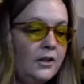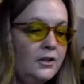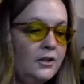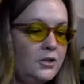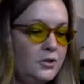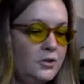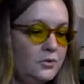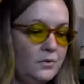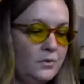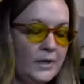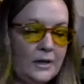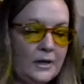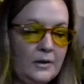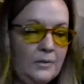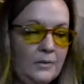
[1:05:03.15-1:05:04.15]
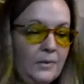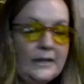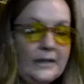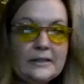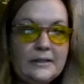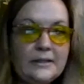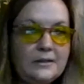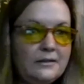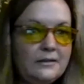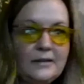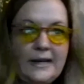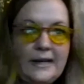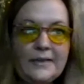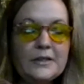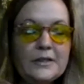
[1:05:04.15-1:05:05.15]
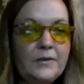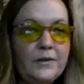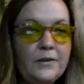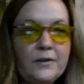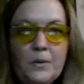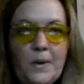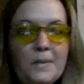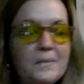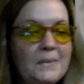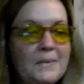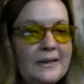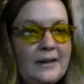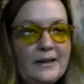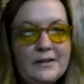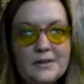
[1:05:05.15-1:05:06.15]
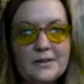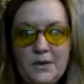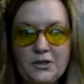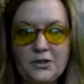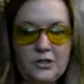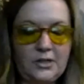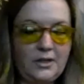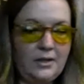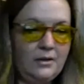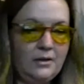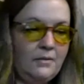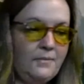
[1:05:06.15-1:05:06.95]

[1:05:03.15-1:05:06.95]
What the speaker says: Do we want to take this further? What would be the next question?